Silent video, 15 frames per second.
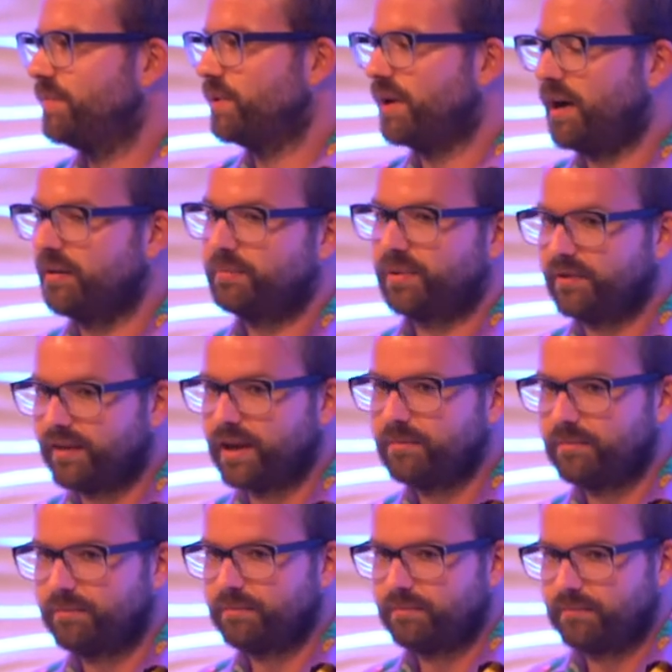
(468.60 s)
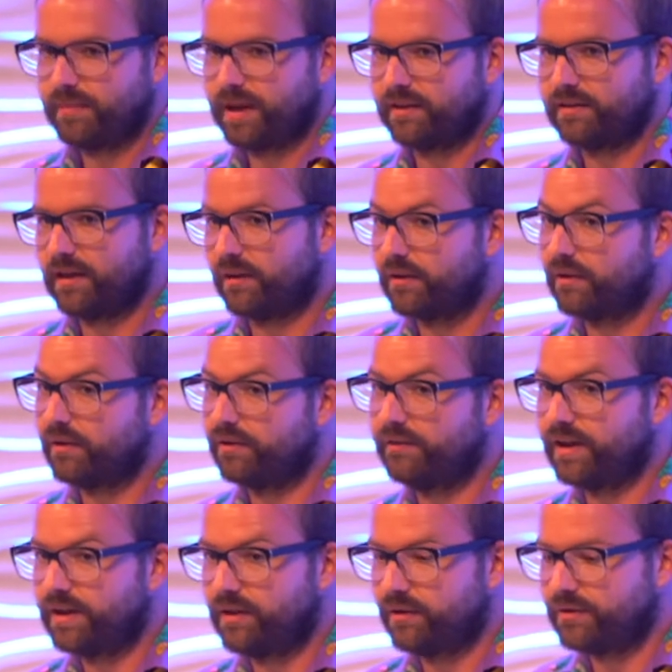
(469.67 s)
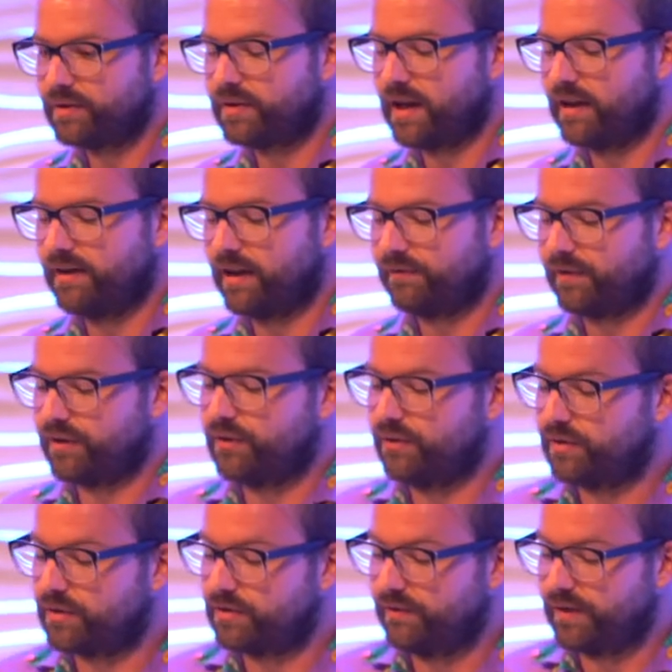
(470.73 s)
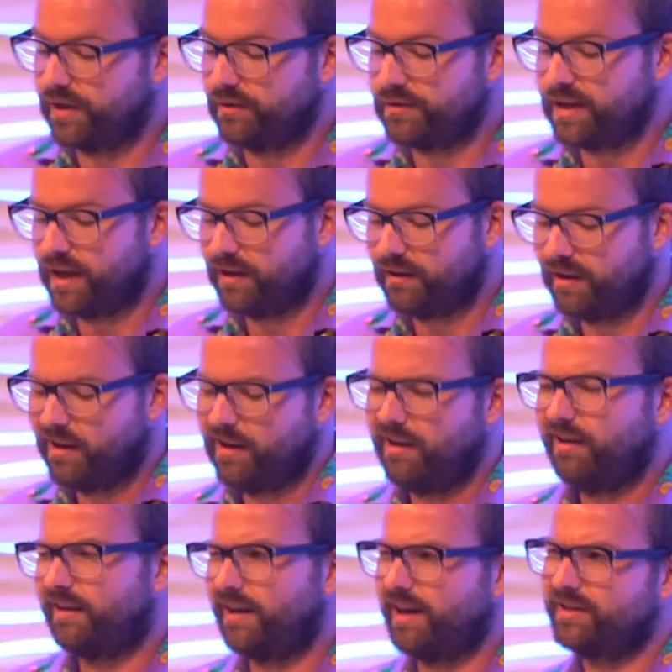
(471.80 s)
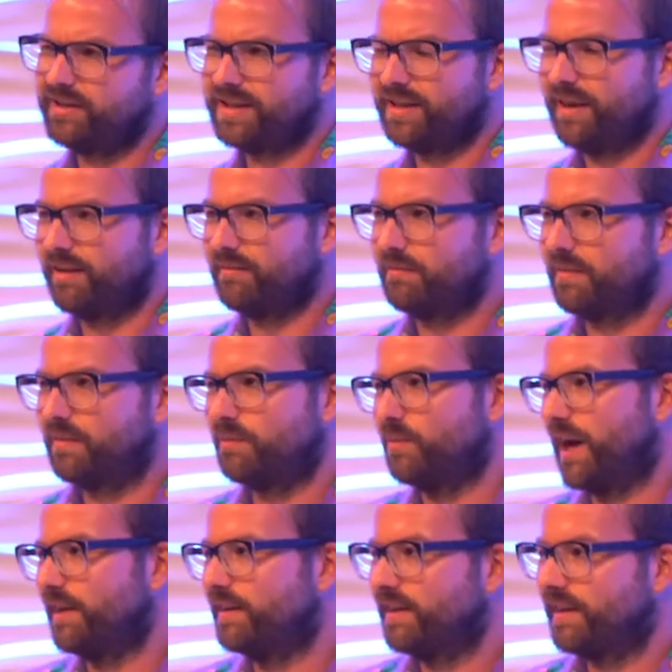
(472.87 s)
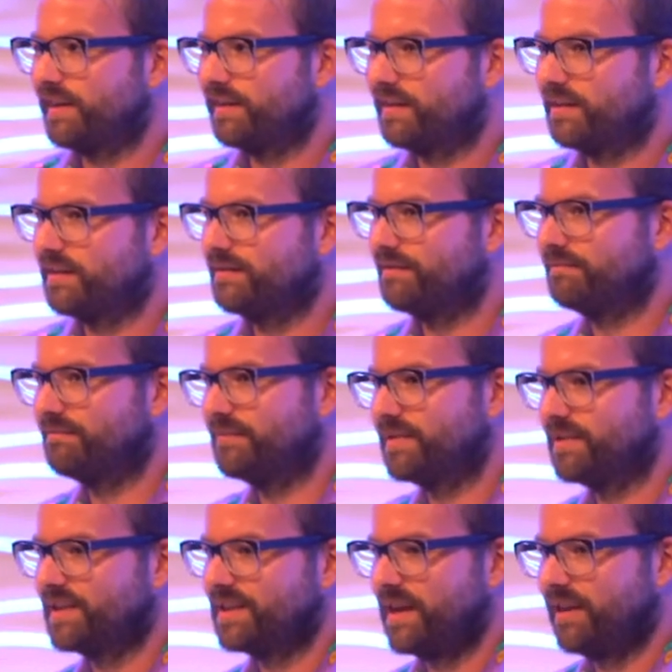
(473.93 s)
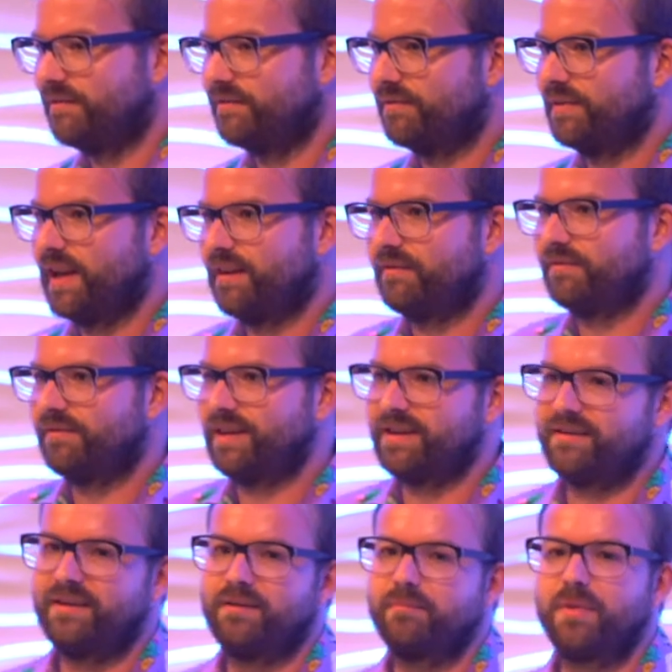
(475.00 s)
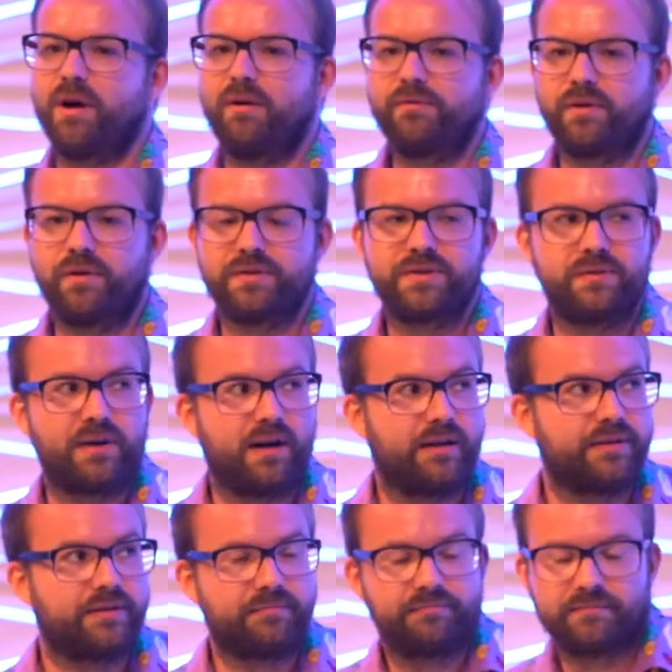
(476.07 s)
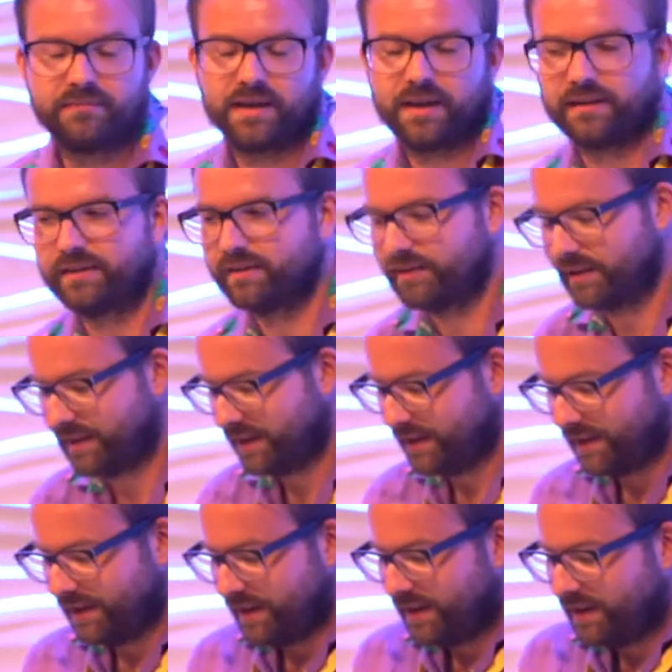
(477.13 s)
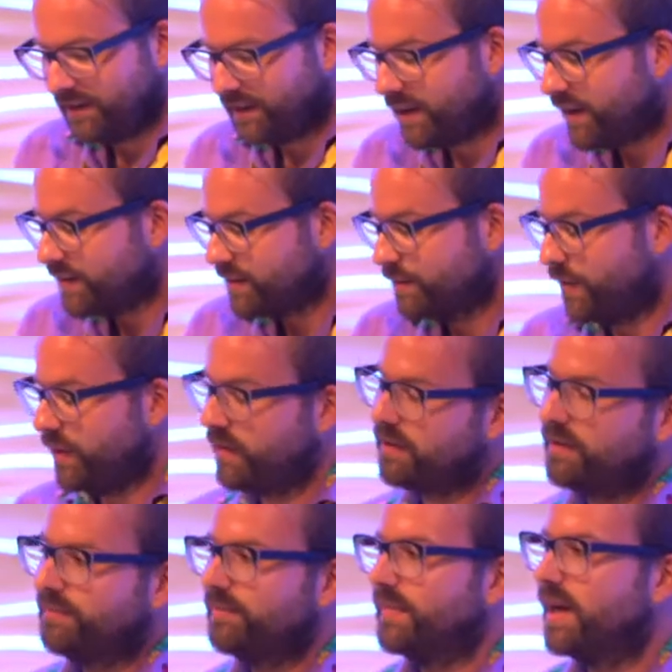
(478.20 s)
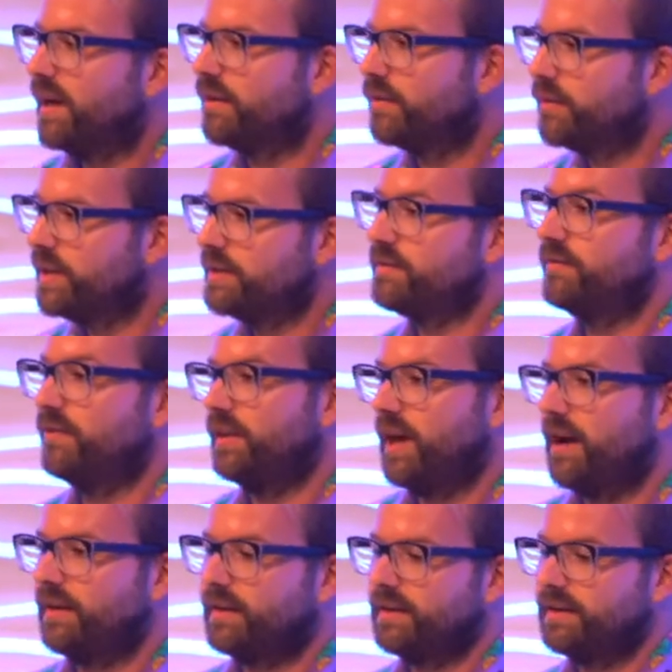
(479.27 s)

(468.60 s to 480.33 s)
you can't prevent like downloading videos and Netflix uses the video tag, can I just like right click and save Netflix? Of course you can't. Like that doesn't work. And the reason for that